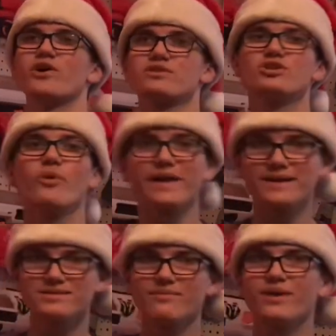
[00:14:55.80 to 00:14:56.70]
going
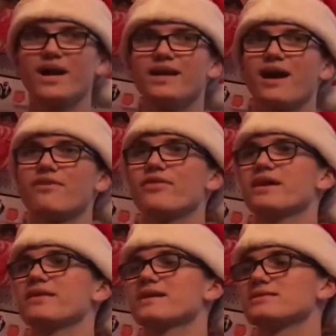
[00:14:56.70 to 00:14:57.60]
at somebody. I
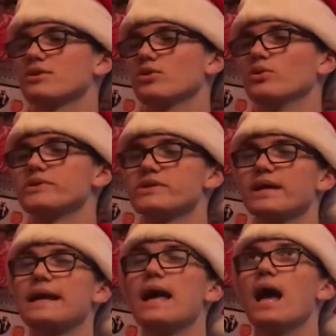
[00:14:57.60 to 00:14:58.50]
think that's the coolest
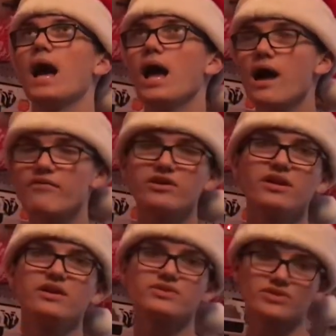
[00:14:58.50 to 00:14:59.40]
thing ever.
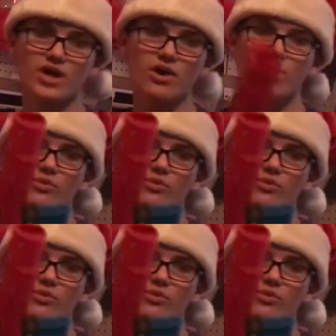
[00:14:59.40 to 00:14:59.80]
So, we're